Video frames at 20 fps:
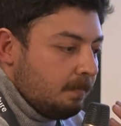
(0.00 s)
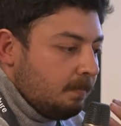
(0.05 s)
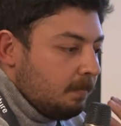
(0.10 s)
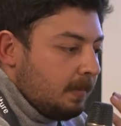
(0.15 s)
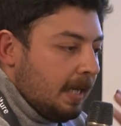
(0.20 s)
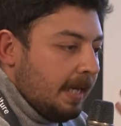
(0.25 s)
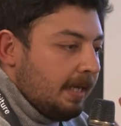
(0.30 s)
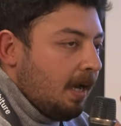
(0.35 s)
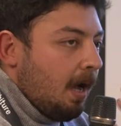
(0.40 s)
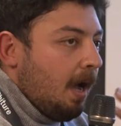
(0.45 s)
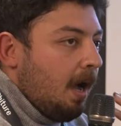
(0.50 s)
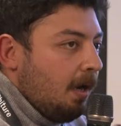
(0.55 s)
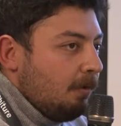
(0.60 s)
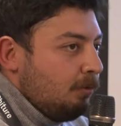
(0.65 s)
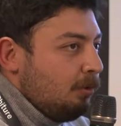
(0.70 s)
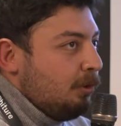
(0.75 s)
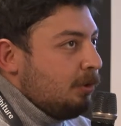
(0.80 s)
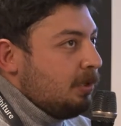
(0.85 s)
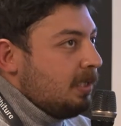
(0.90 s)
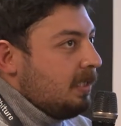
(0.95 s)
like, how
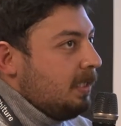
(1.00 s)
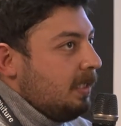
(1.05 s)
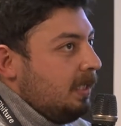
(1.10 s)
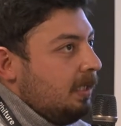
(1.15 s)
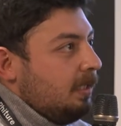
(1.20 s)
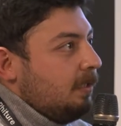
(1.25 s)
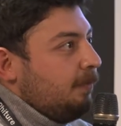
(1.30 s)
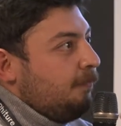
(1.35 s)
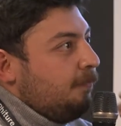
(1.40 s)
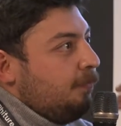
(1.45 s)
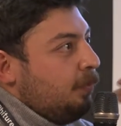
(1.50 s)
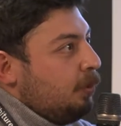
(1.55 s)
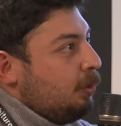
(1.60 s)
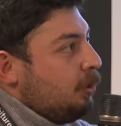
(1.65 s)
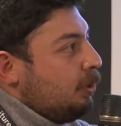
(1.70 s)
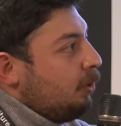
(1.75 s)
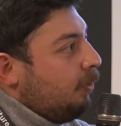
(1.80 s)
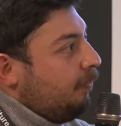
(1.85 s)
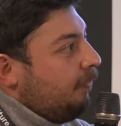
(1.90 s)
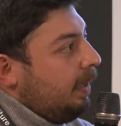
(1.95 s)
do you see the
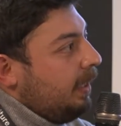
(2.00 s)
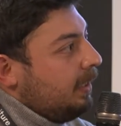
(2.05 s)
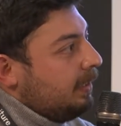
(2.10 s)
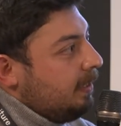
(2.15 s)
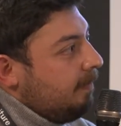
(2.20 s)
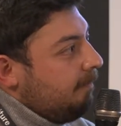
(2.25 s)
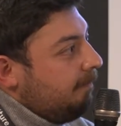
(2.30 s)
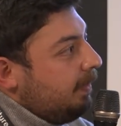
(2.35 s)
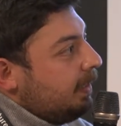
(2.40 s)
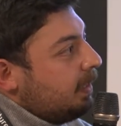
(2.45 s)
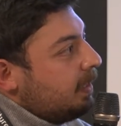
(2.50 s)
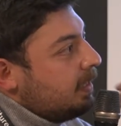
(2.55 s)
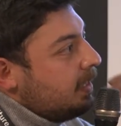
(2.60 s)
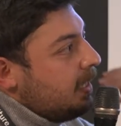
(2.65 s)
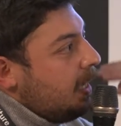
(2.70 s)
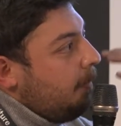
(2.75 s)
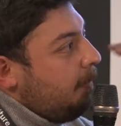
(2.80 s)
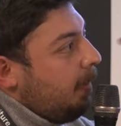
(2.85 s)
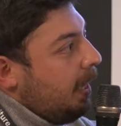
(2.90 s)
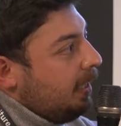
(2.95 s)
future of health and fitness
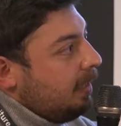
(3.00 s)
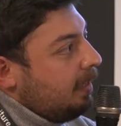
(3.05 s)
app?